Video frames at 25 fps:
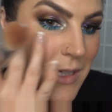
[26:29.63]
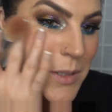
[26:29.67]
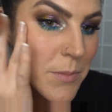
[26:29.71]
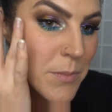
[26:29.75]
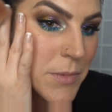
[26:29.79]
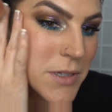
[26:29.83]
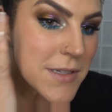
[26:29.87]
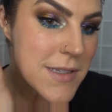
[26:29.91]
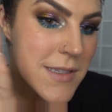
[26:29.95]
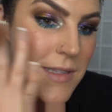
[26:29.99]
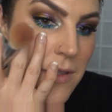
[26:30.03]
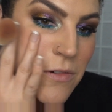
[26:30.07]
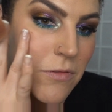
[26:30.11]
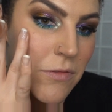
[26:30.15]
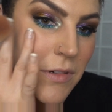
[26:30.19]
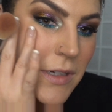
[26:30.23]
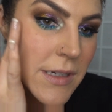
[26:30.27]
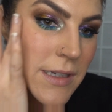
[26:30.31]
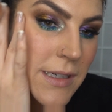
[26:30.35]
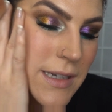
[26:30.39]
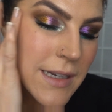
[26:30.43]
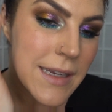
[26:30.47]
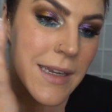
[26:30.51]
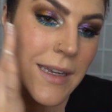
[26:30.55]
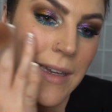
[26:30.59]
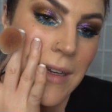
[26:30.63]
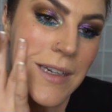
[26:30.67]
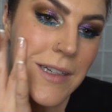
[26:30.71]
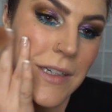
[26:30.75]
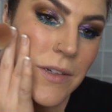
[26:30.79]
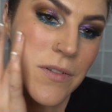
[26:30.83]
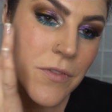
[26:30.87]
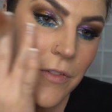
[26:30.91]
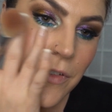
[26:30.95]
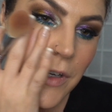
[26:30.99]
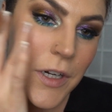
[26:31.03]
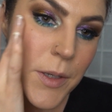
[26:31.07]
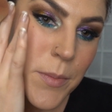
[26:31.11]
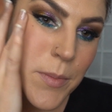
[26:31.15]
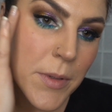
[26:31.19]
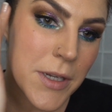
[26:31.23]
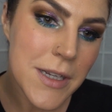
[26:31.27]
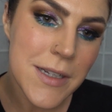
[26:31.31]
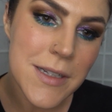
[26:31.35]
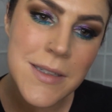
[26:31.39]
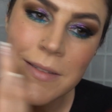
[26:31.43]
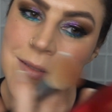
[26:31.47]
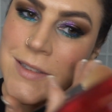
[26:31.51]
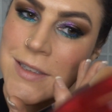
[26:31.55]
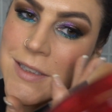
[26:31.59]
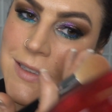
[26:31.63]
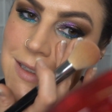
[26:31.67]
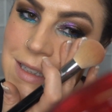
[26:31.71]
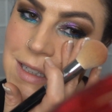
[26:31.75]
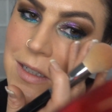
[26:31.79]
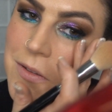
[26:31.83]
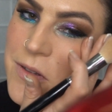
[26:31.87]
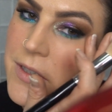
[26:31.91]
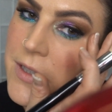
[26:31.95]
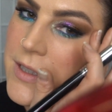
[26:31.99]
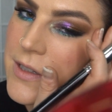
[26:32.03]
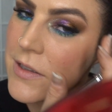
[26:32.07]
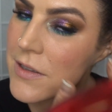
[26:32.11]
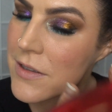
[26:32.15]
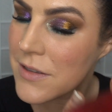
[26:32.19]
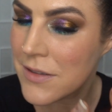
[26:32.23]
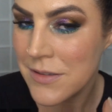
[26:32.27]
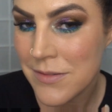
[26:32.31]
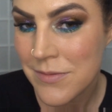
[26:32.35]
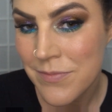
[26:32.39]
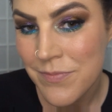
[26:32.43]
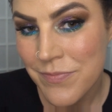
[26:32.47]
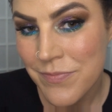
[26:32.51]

but it's the one I had in front of me, so there we go.